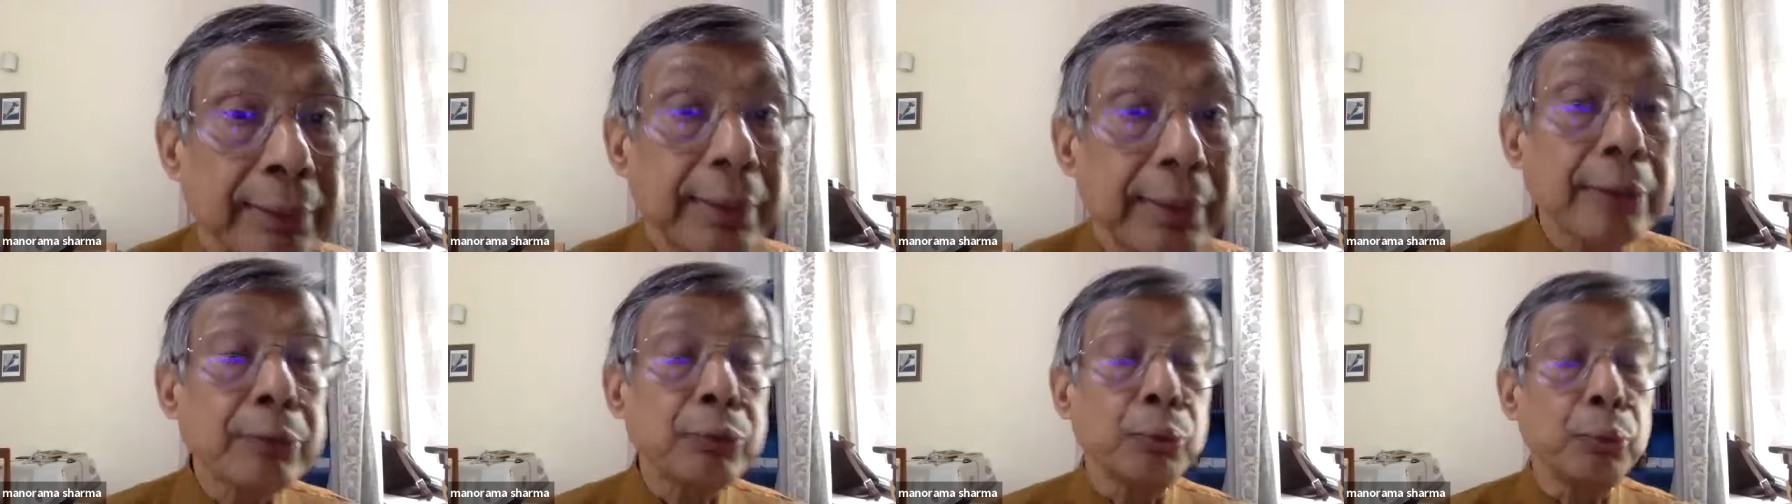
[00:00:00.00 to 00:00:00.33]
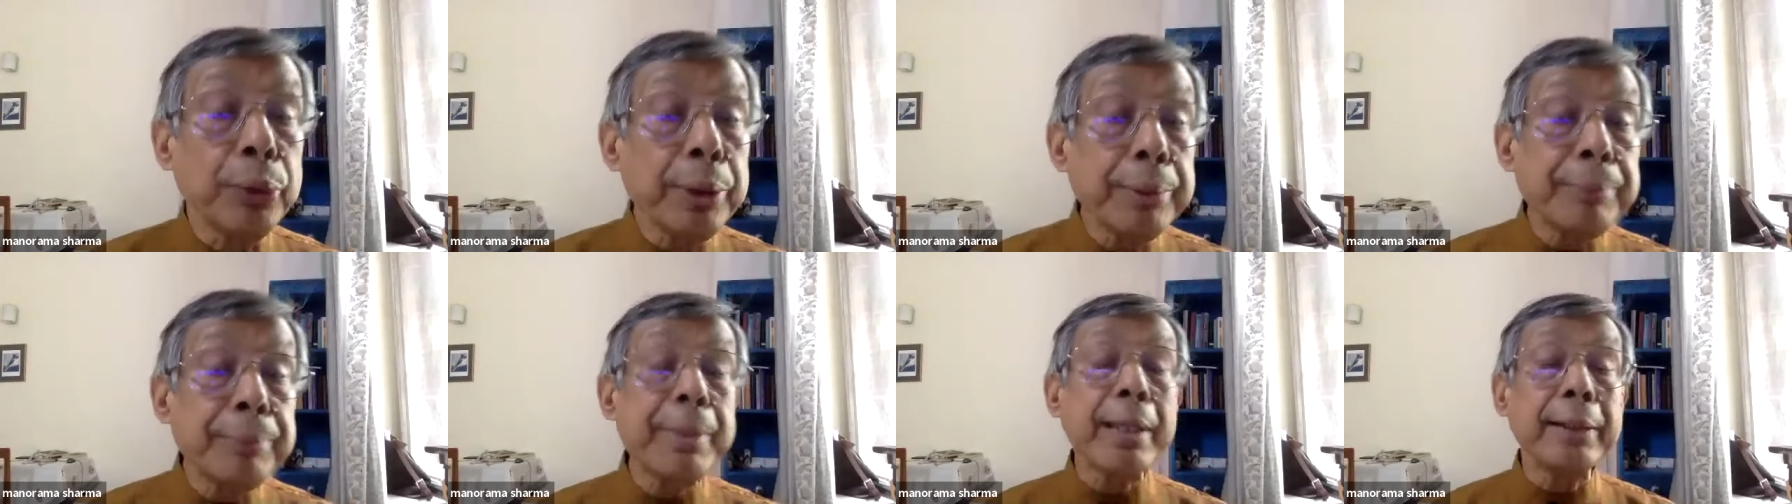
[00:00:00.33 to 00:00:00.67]
that
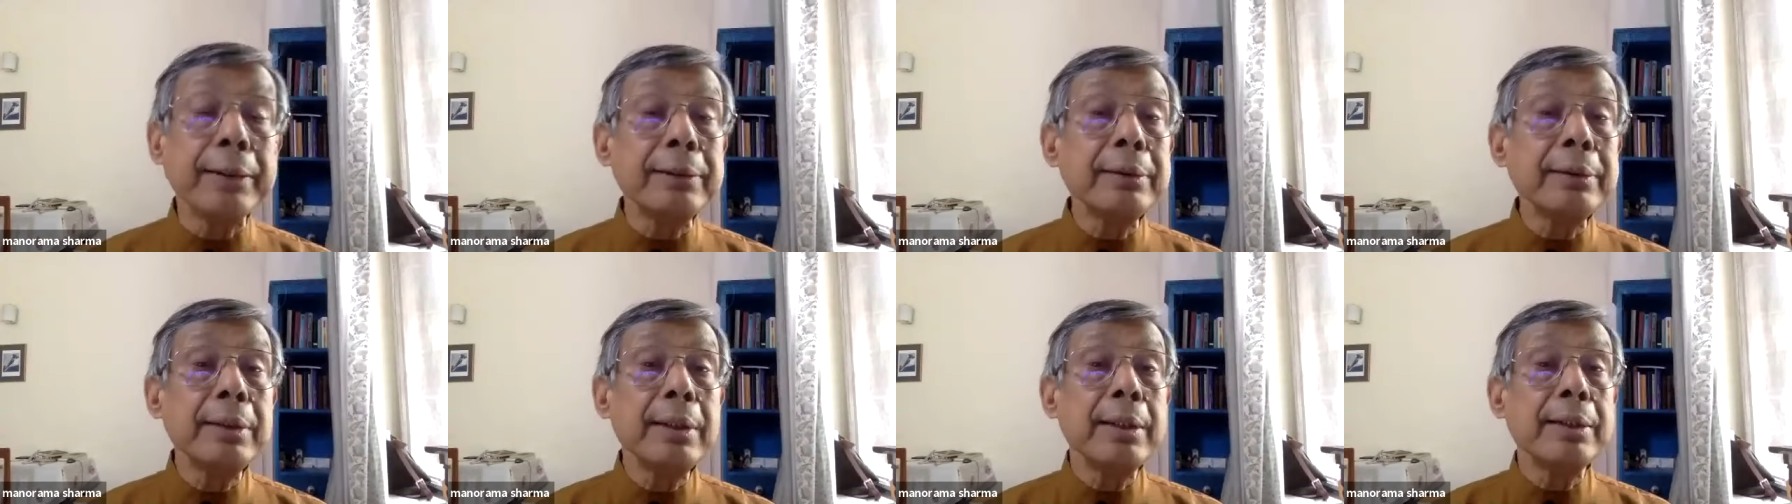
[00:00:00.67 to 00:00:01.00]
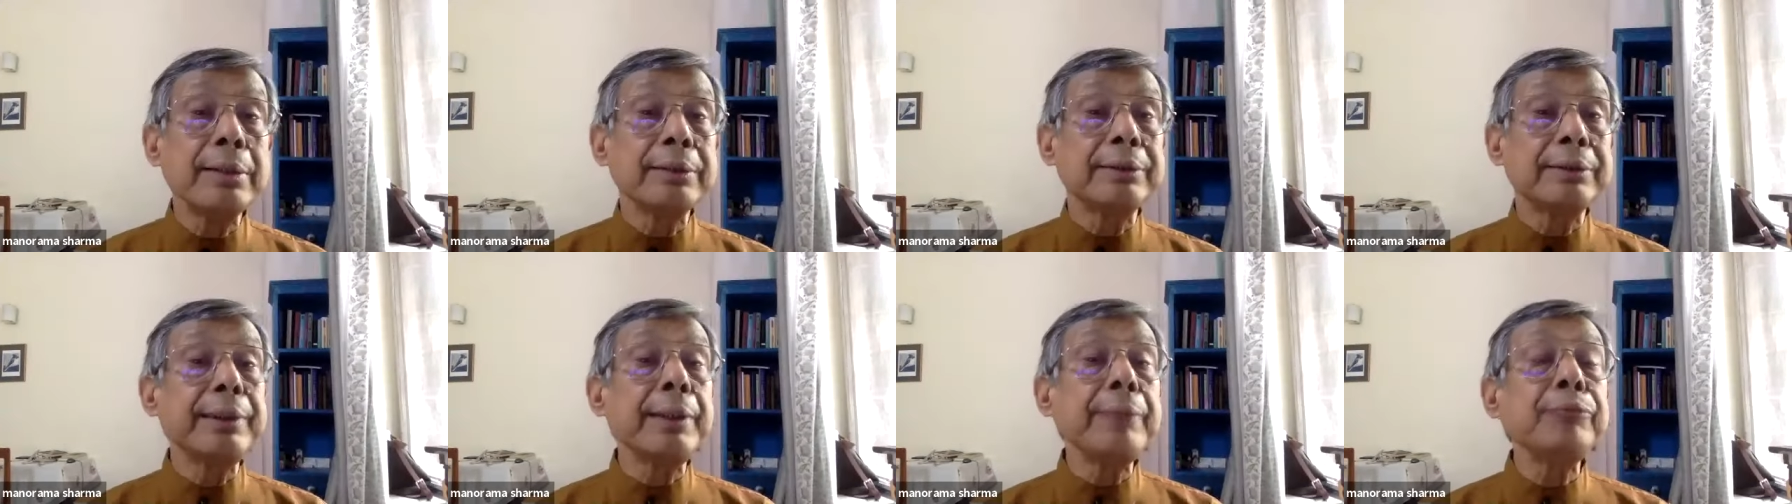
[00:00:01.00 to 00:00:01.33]
women
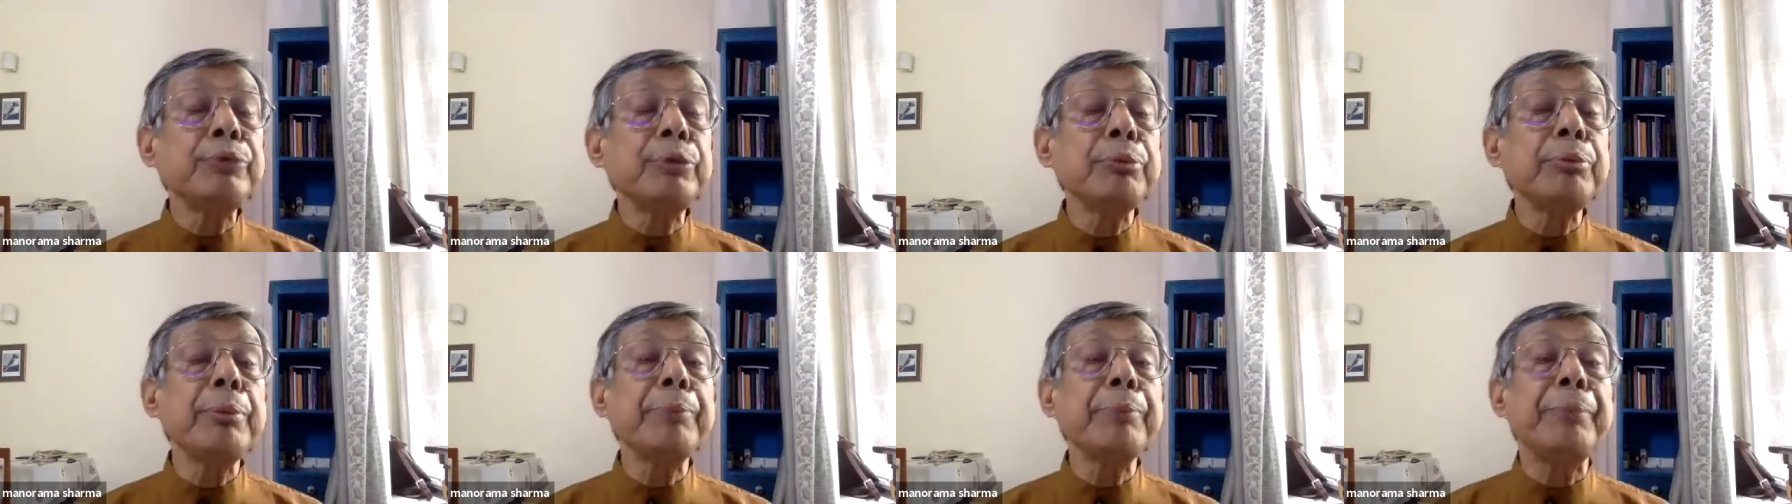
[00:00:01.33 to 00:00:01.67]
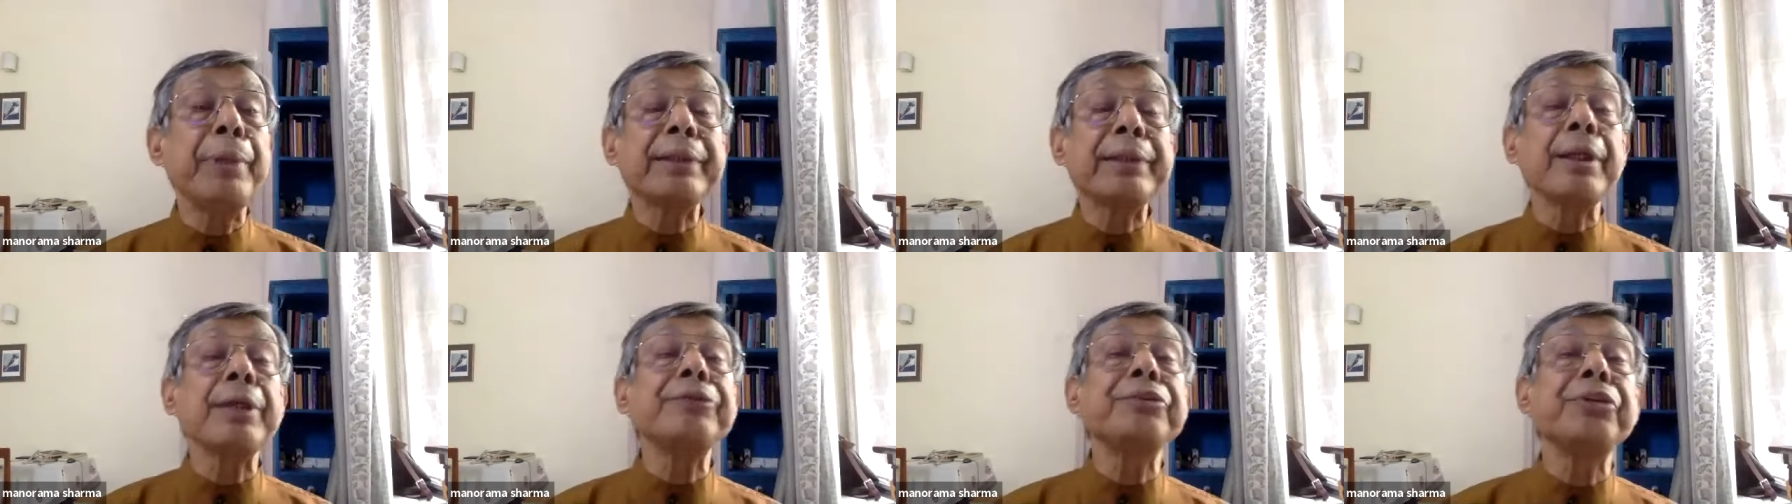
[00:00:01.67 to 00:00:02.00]
seem to be
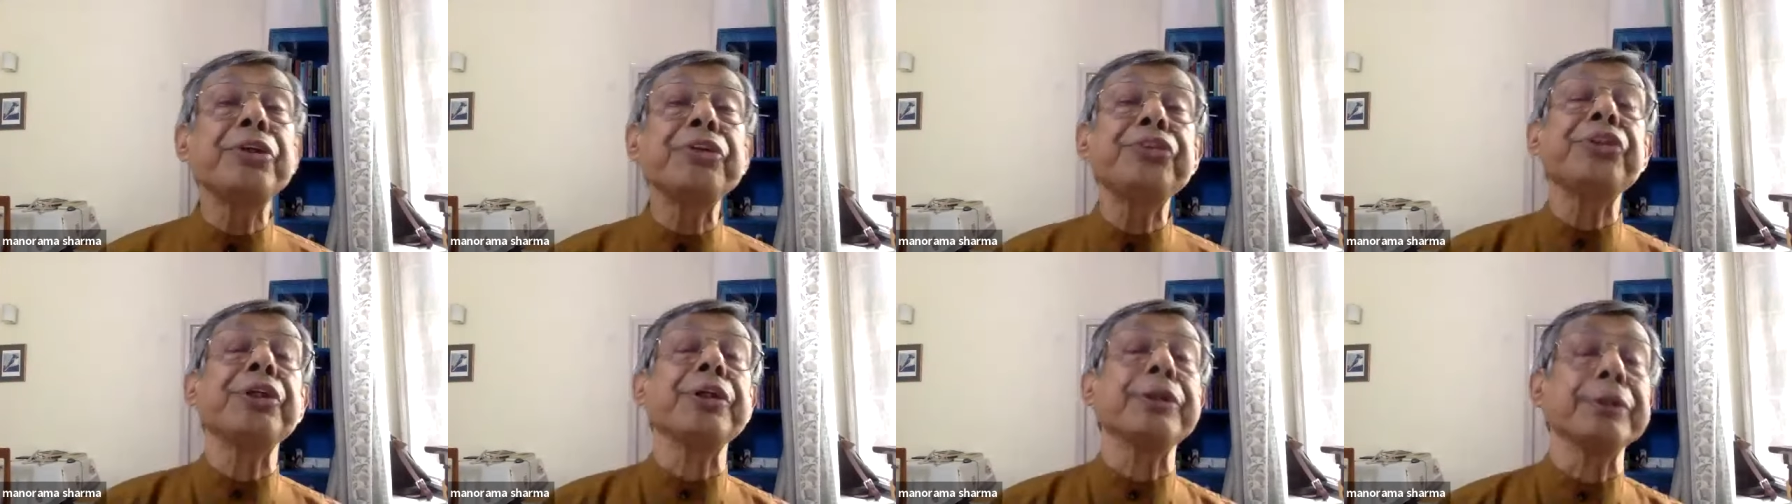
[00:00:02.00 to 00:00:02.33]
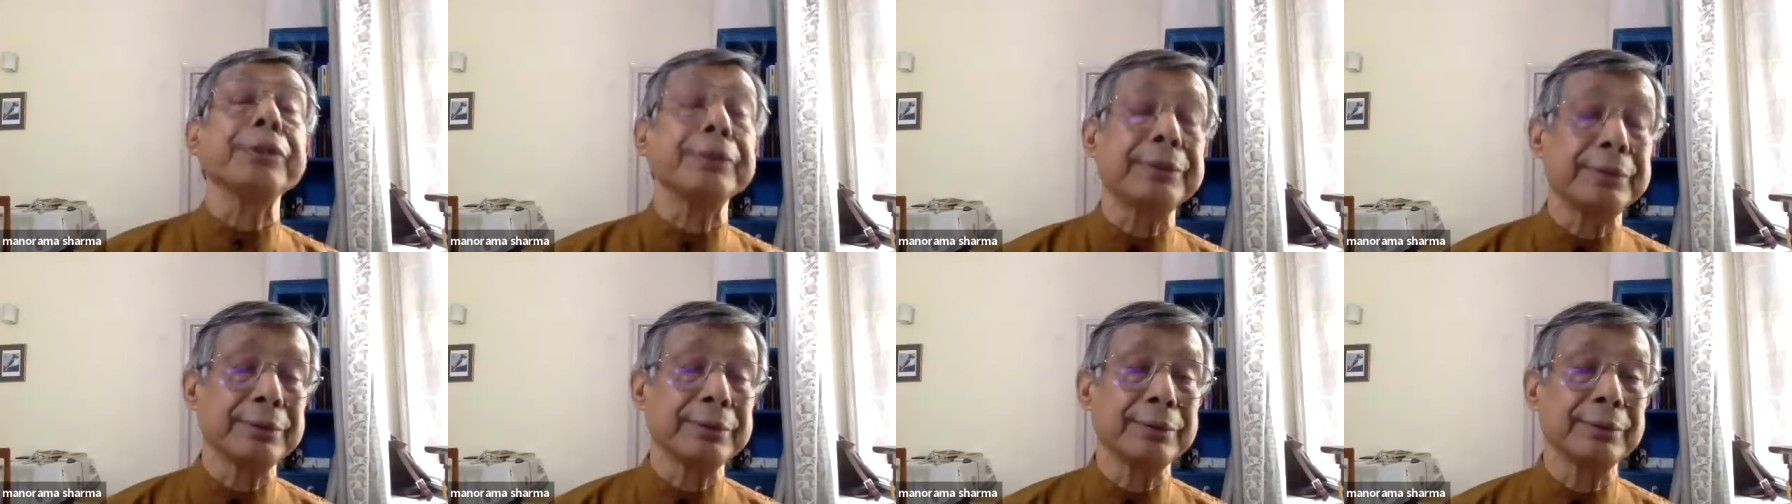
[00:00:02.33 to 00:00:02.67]
better
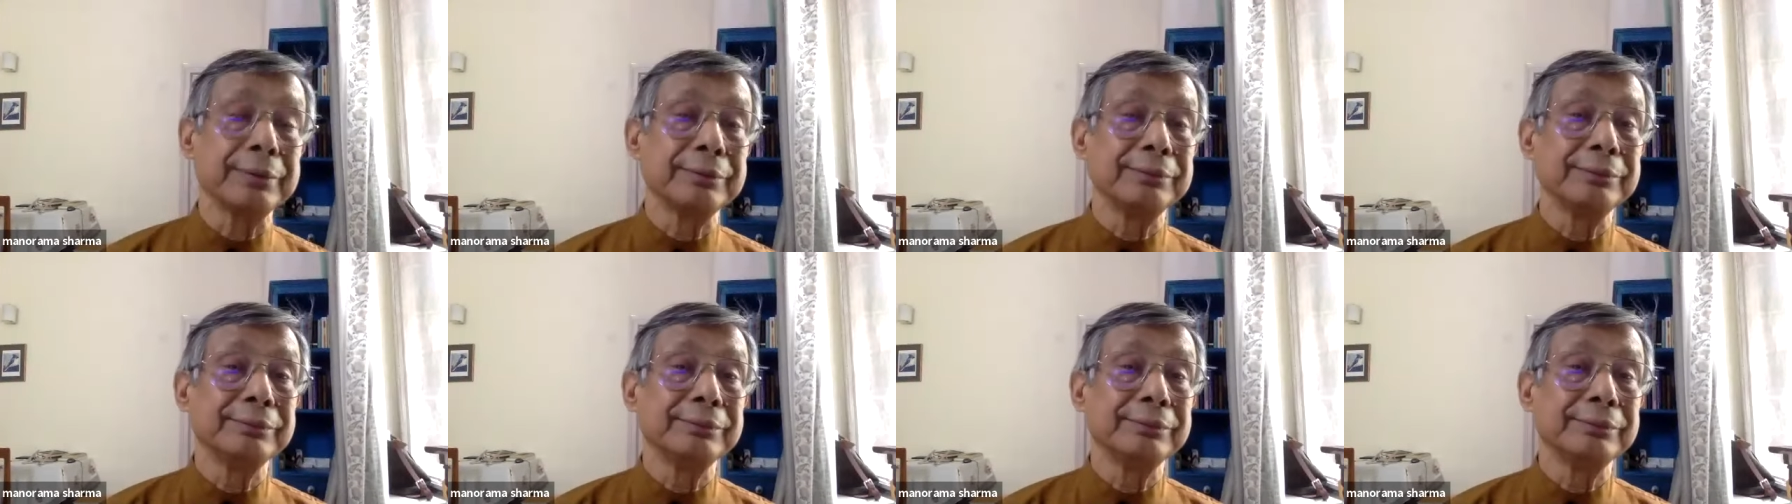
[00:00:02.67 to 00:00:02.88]
teachers.